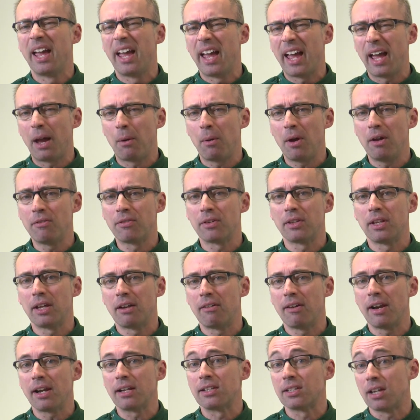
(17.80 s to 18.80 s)
However,
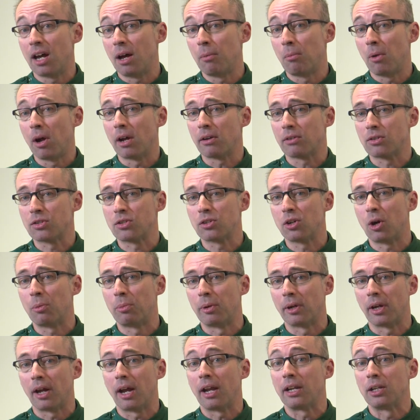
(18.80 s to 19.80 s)
their eggs are
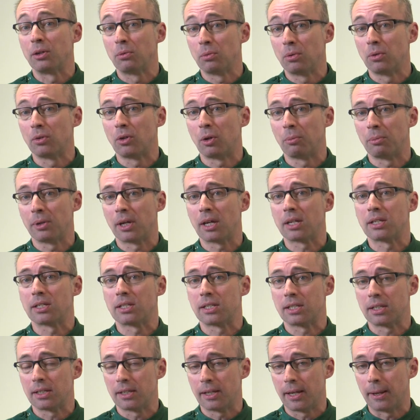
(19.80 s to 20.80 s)
microscopic and you will not be able to
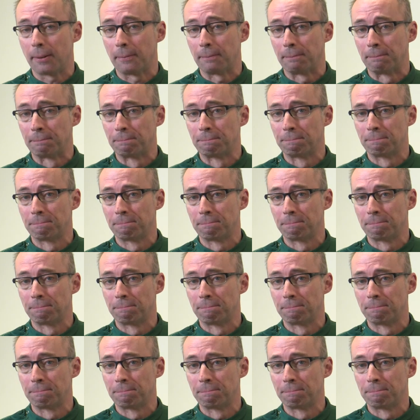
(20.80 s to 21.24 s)
see them.